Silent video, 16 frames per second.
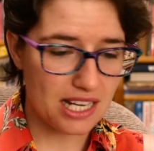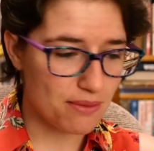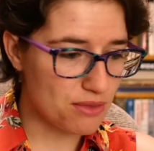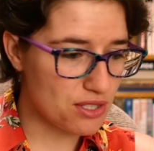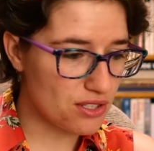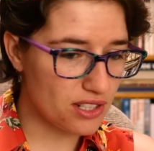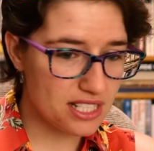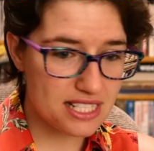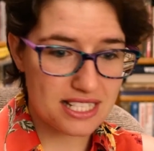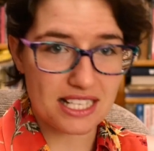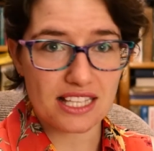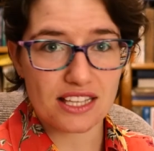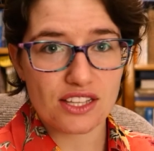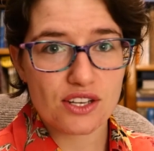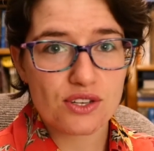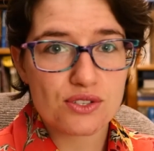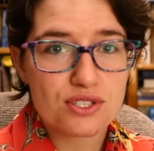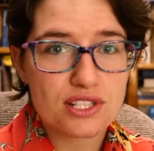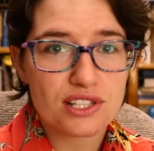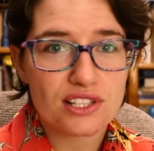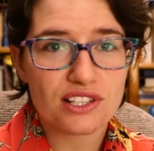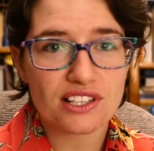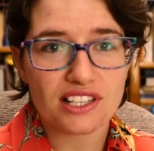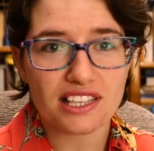So let's see, those
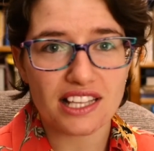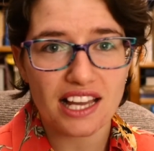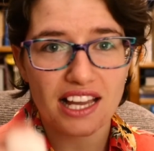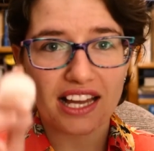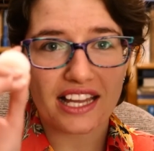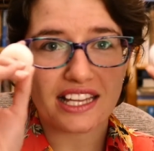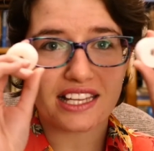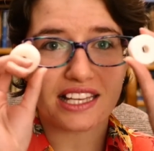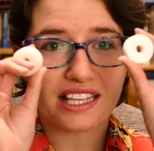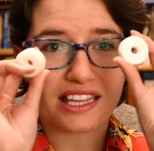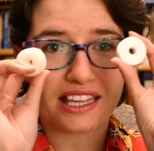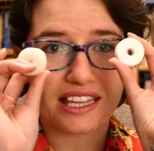look like